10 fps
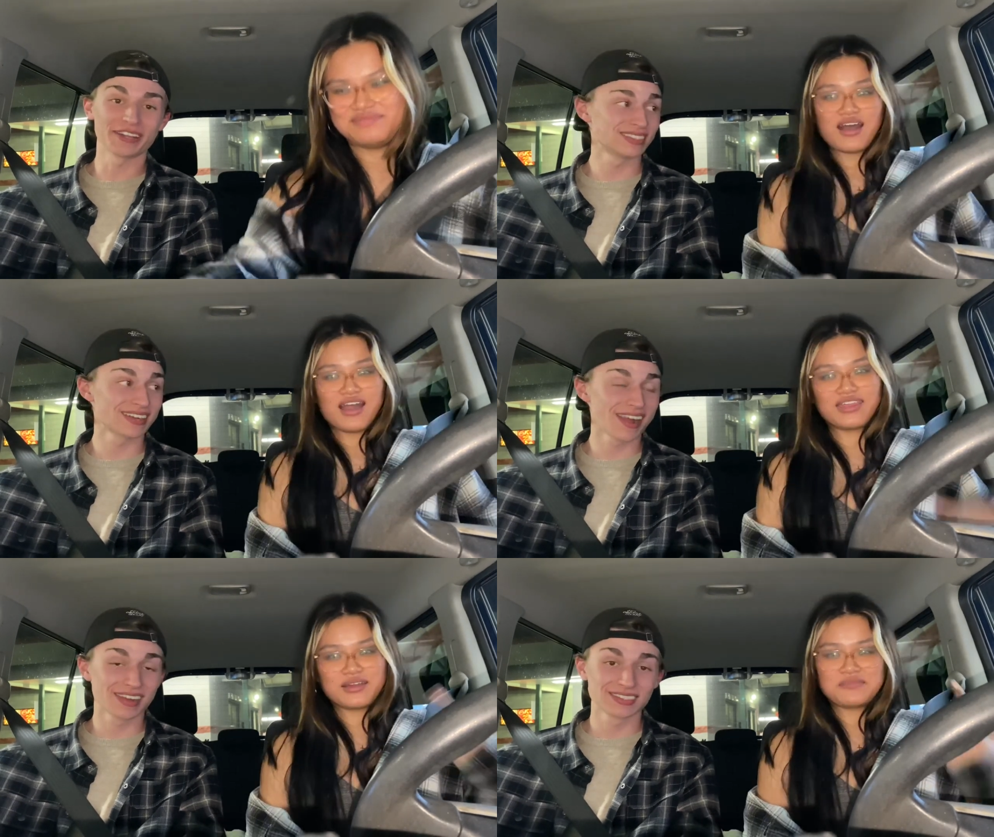Speaker 1: I
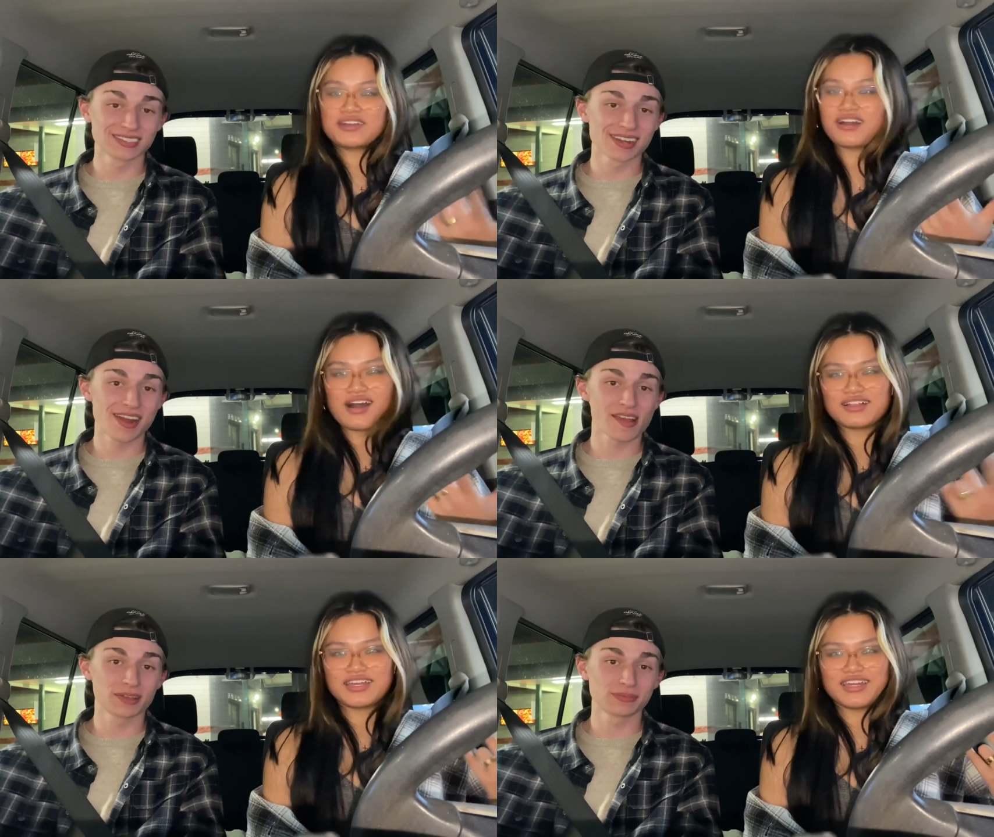think I'm gonna call
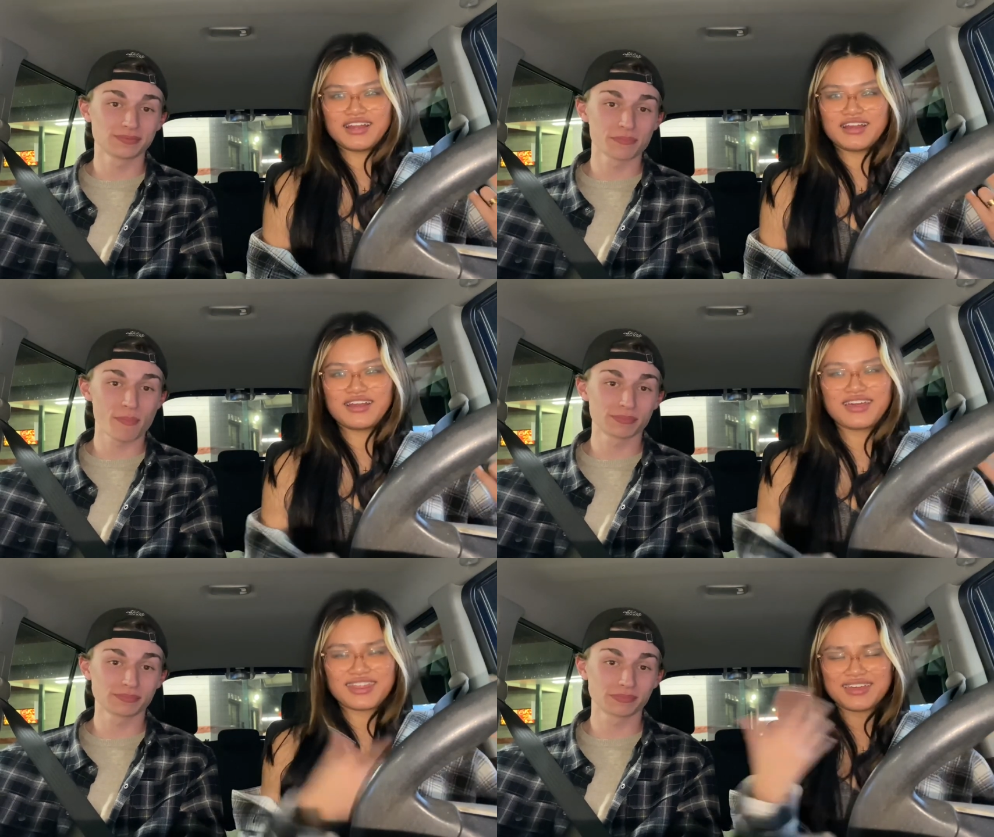it here.
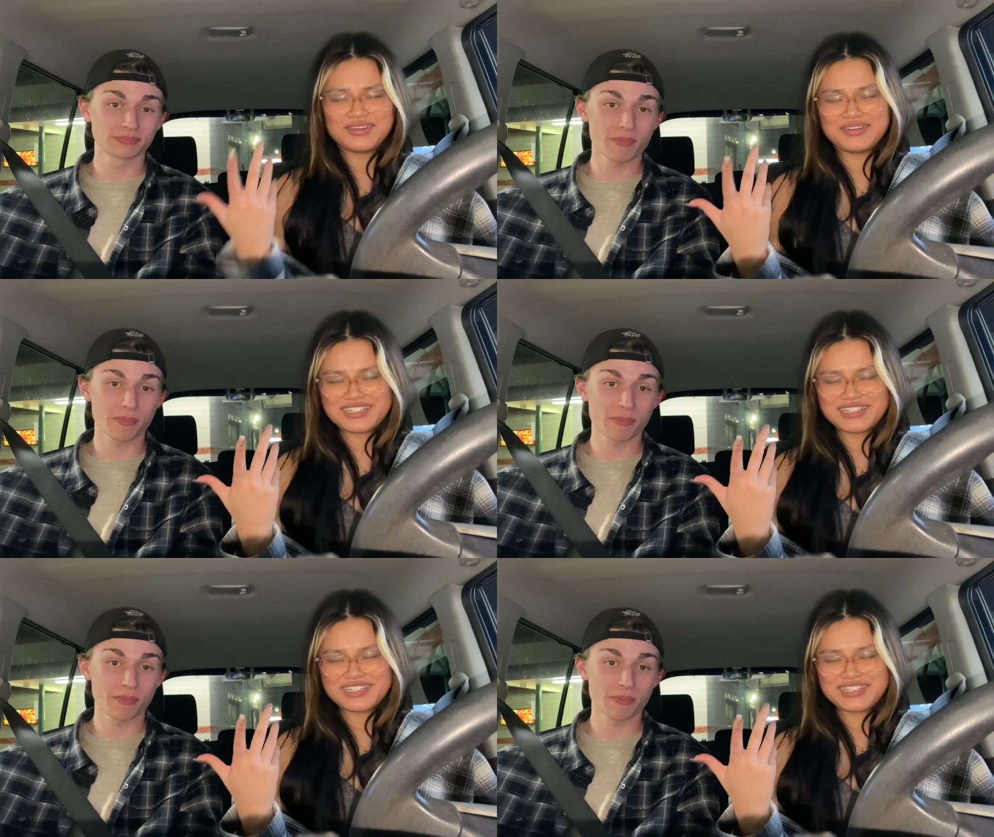Thank you guys